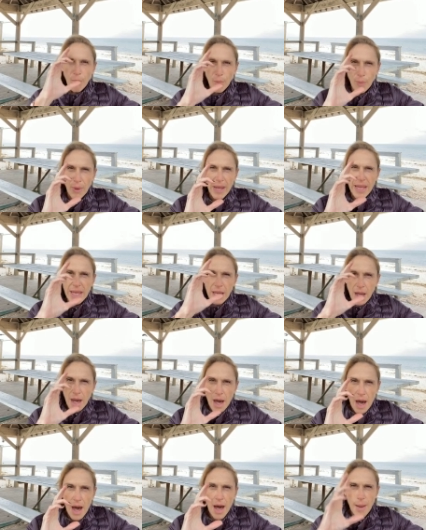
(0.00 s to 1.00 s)
break
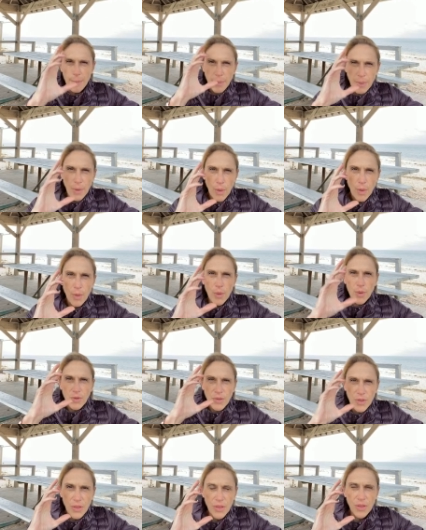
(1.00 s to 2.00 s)
up
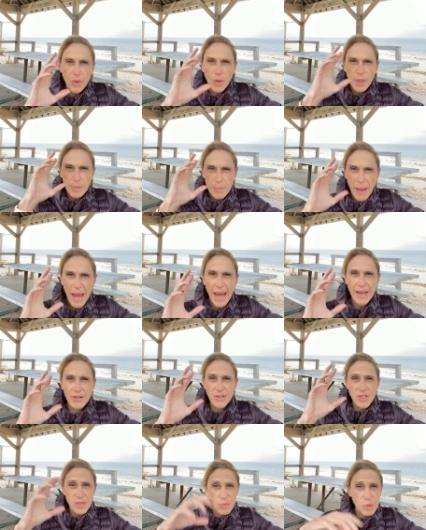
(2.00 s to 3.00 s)
old thought patterns,